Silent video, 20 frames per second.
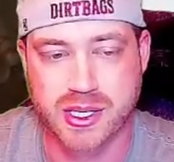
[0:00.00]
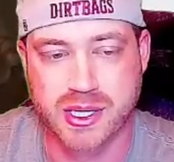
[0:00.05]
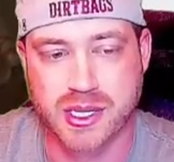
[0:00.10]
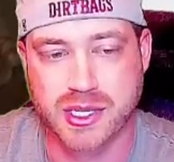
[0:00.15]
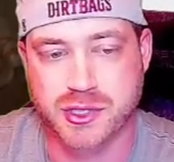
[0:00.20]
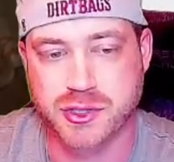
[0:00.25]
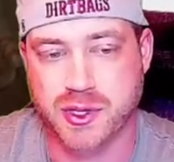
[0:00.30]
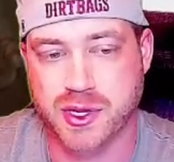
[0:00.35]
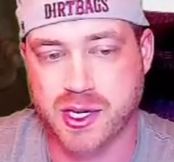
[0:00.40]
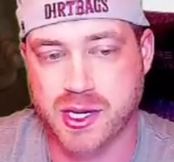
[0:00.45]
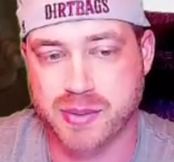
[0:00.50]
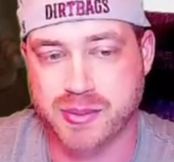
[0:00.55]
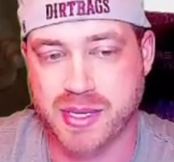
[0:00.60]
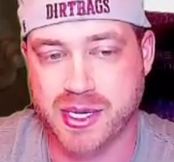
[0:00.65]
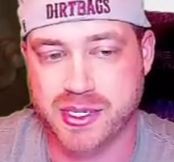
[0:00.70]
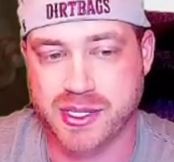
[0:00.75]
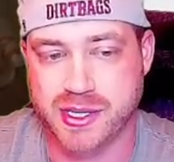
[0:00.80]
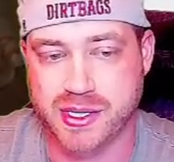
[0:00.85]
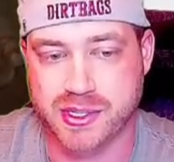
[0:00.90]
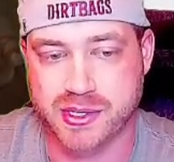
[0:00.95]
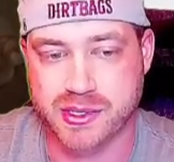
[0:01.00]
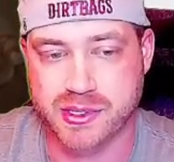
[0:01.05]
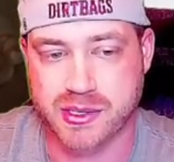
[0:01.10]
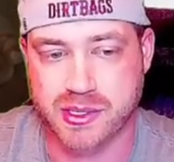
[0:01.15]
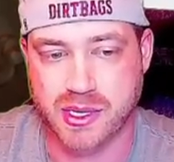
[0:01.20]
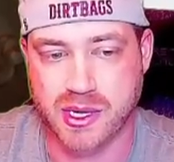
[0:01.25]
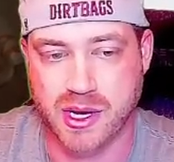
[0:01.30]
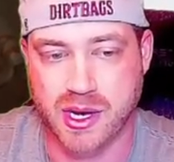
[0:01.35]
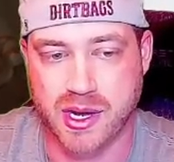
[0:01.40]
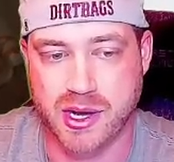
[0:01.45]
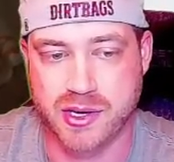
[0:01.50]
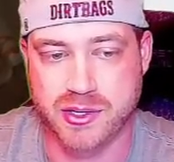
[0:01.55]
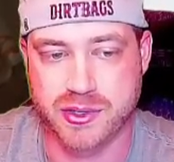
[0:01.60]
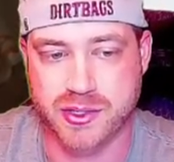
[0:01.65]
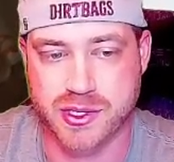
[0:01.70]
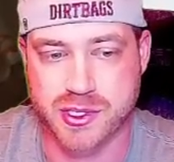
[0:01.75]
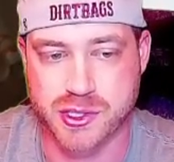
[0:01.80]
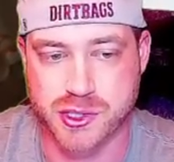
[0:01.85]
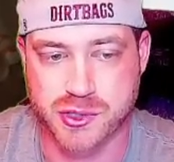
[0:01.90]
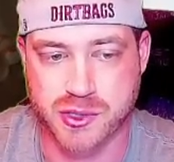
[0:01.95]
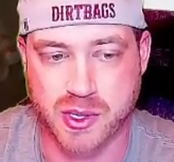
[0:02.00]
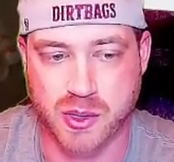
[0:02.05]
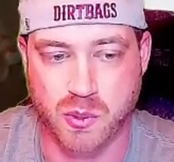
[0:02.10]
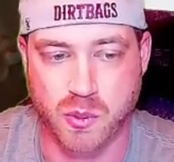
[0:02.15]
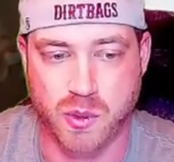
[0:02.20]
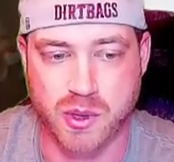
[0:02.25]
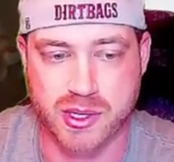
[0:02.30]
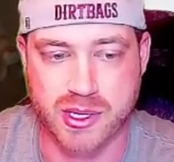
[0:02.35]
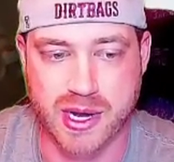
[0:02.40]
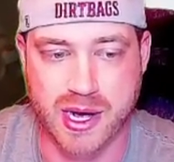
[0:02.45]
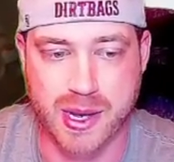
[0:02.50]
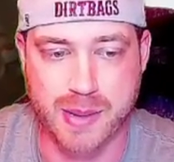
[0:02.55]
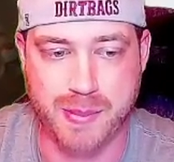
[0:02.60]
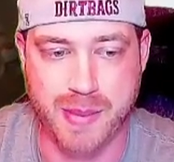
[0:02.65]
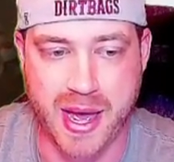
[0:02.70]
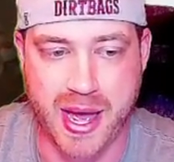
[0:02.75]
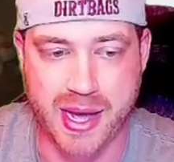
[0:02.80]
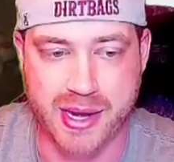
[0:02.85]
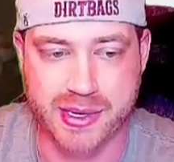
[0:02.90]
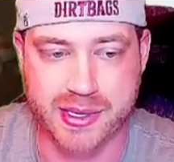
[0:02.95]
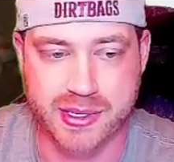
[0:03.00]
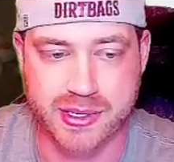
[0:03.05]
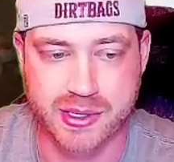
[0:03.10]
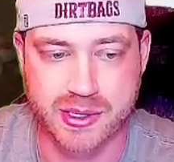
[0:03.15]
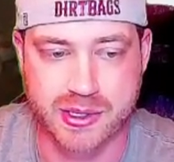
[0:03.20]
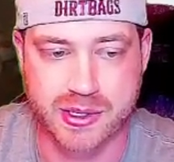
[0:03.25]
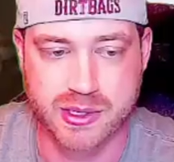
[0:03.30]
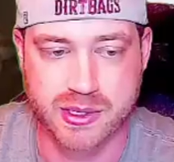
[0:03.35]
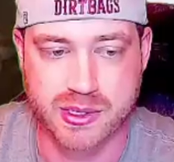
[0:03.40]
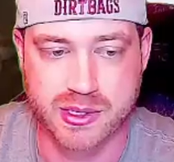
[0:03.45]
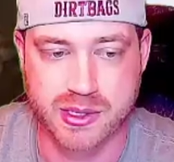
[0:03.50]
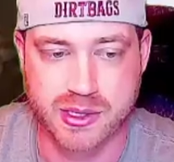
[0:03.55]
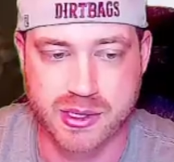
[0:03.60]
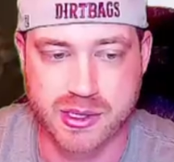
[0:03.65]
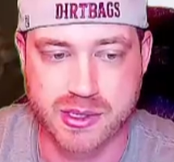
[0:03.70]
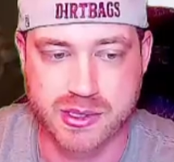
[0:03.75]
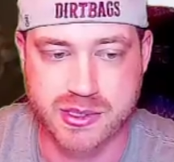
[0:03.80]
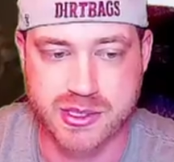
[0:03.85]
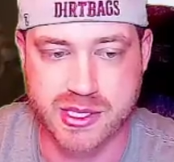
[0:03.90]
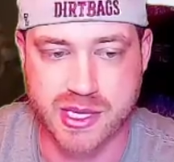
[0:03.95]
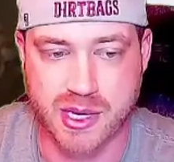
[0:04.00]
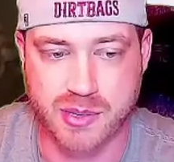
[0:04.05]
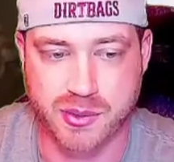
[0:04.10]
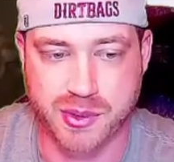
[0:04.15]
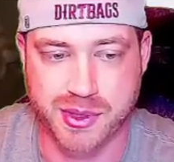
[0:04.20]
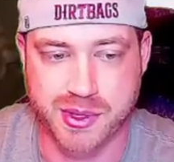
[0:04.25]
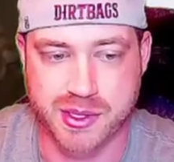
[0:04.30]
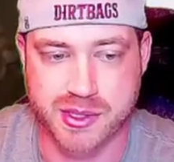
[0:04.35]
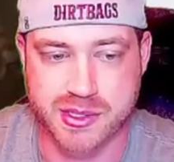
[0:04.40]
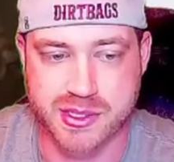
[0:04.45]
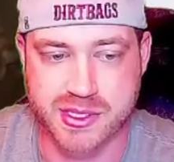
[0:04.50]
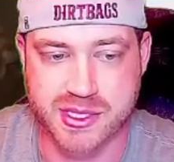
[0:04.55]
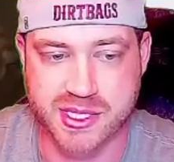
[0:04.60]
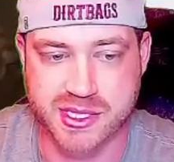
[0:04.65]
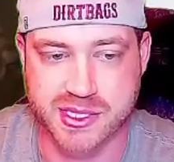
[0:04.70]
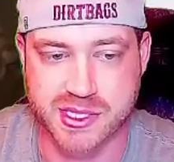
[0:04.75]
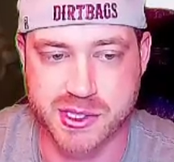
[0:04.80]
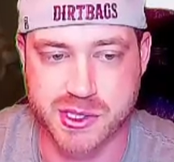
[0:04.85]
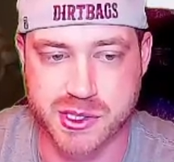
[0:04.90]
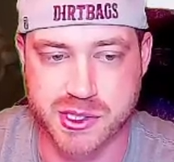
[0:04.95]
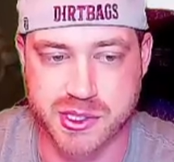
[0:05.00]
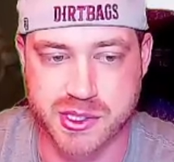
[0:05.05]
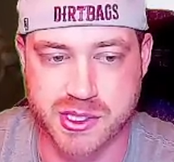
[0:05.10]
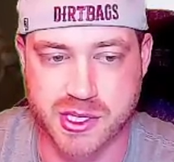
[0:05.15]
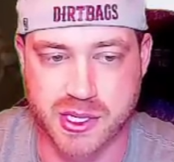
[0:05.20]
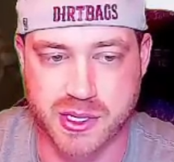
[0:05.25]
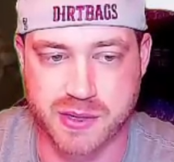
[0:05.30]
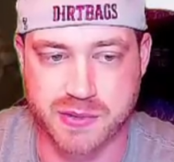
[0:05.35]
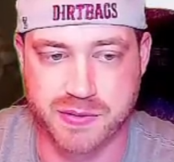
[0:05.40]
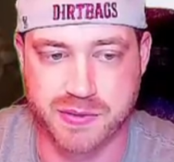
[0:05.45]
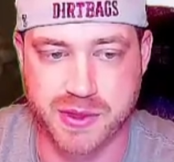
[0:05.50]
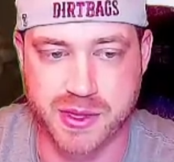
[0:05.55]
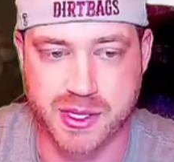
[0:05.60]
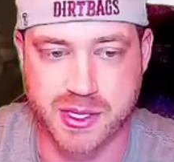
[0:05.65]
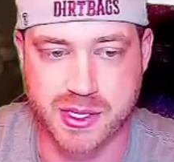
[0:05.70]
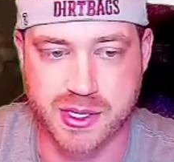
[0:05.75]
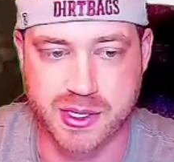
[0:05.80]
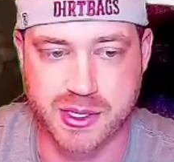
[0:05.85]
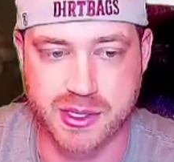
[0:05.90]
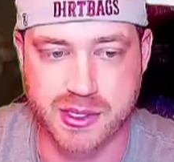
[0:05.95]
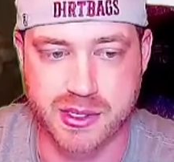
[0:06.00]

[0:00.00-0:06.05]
So they come down here. Uh, you can string one guy back to get within six inches of the